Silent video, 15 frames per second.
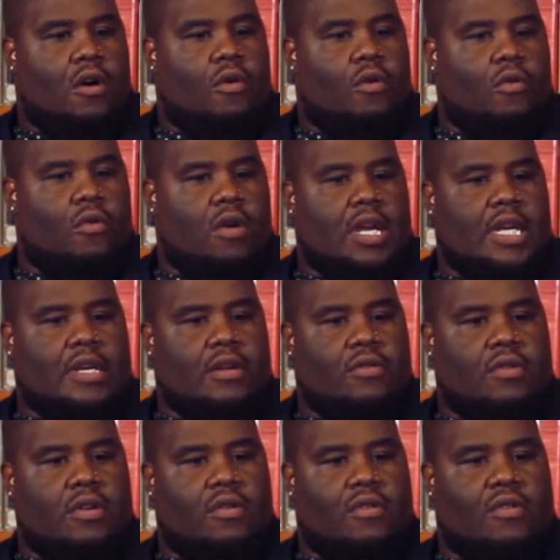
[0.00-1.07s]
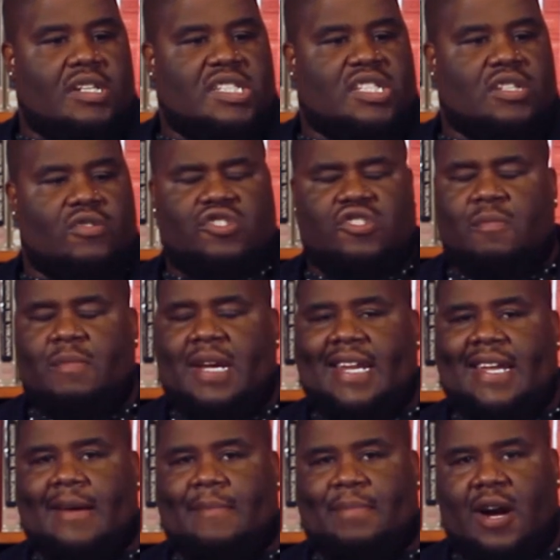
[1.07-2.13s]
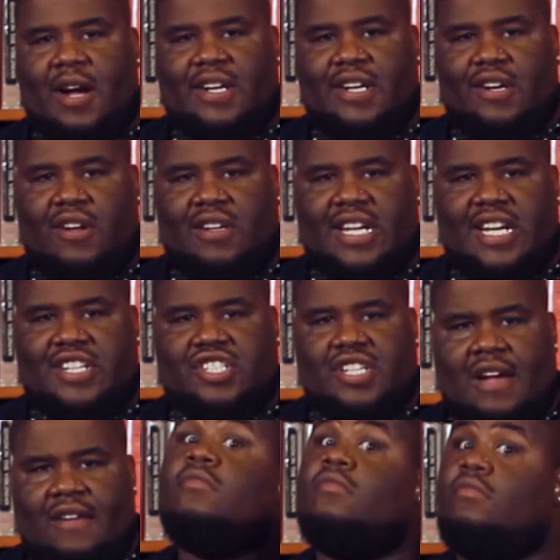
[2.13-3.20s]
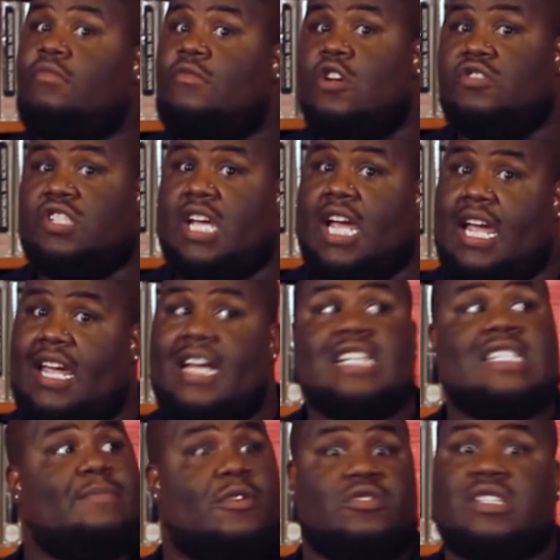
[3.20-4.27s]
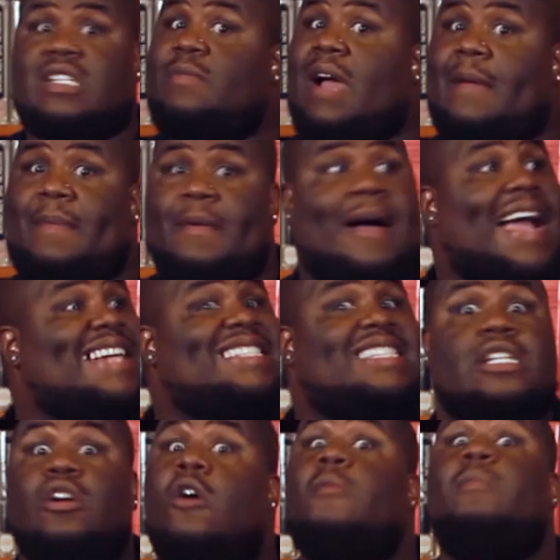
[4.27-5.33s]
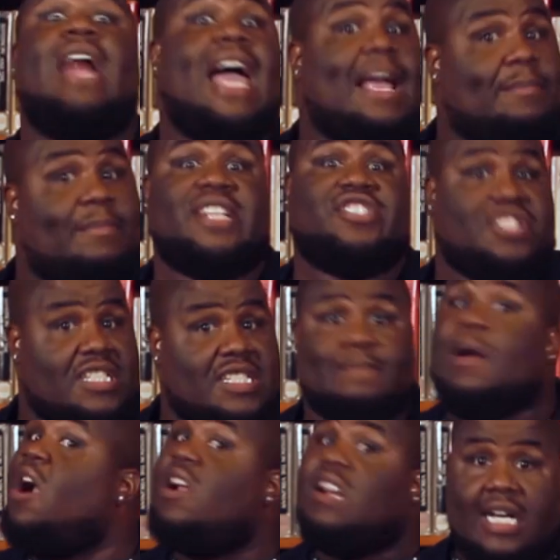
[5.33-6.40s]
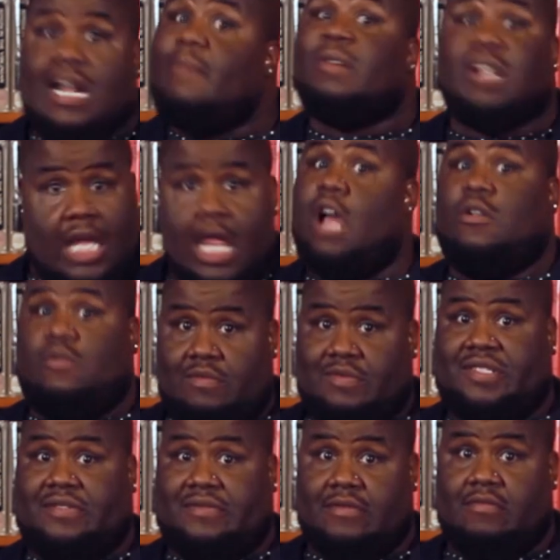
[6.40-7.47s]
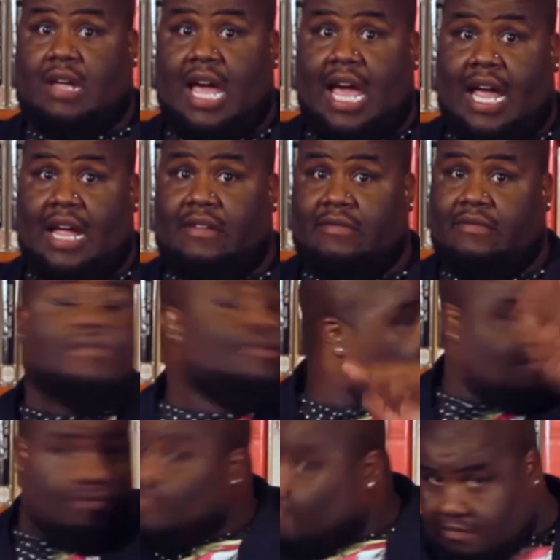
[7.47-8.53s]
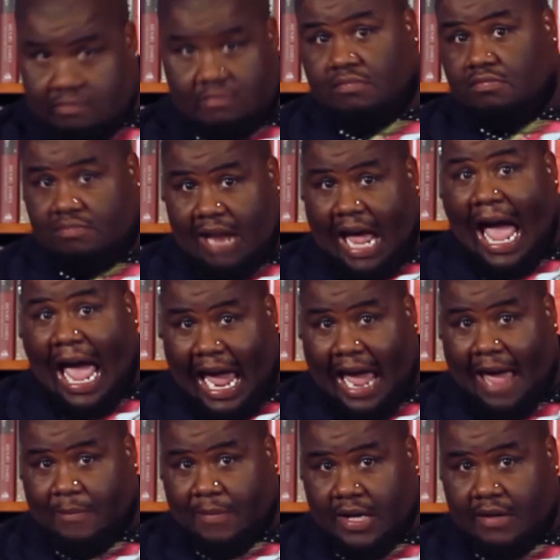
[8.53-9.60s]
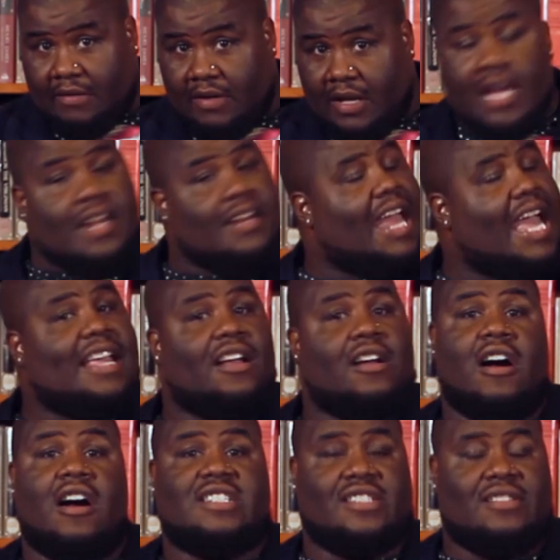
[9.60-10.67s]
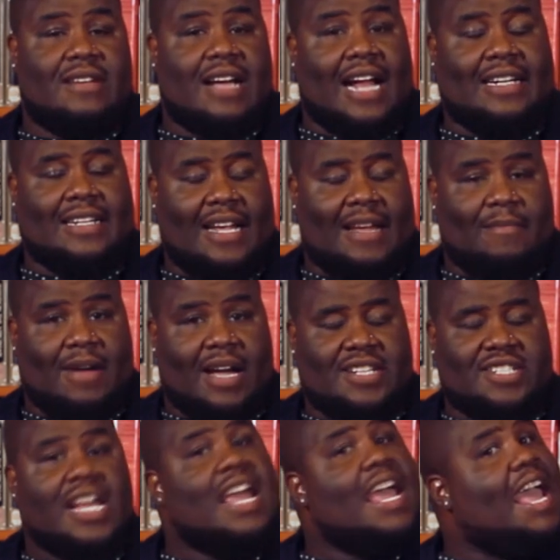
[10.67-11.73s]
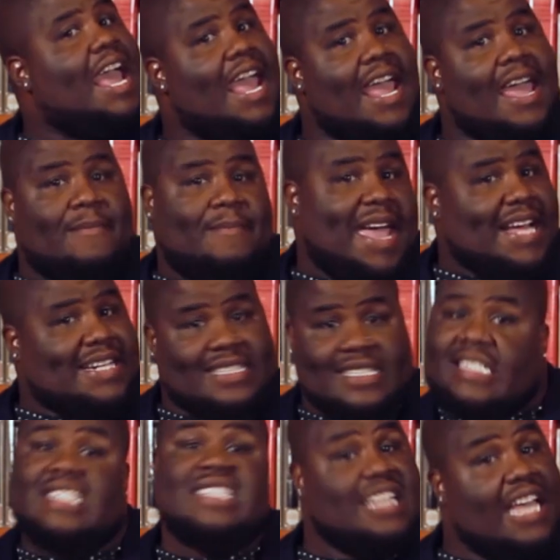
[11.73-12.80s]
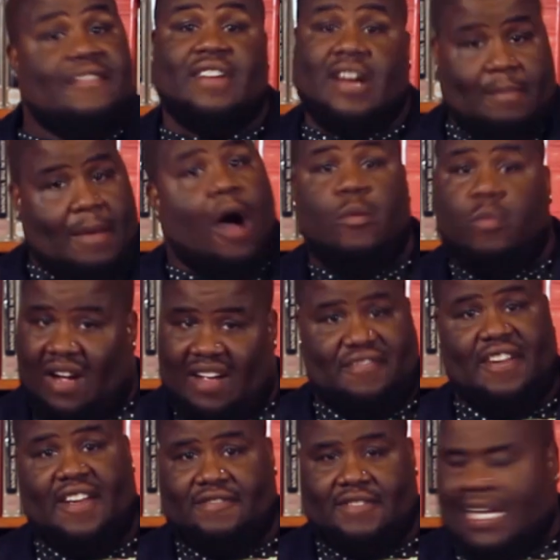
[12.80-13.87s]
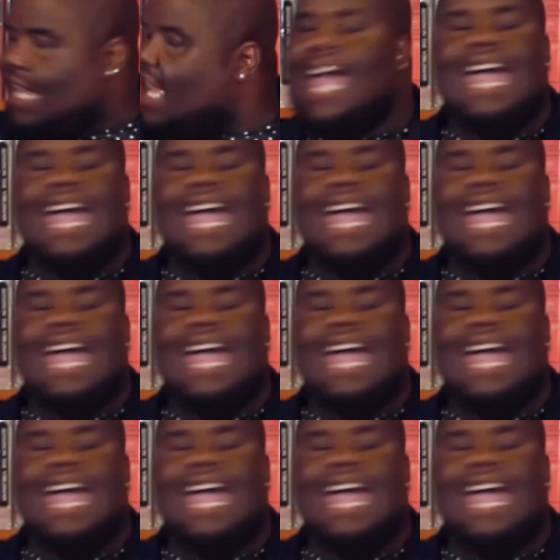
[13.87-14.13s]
on social media burning all that shit. No shade, it's mostly white people. I ain't seen no black bitches burning up clothes, okay? Not happening. Like it costs too goddamn much, Air Maxes is giving about $150.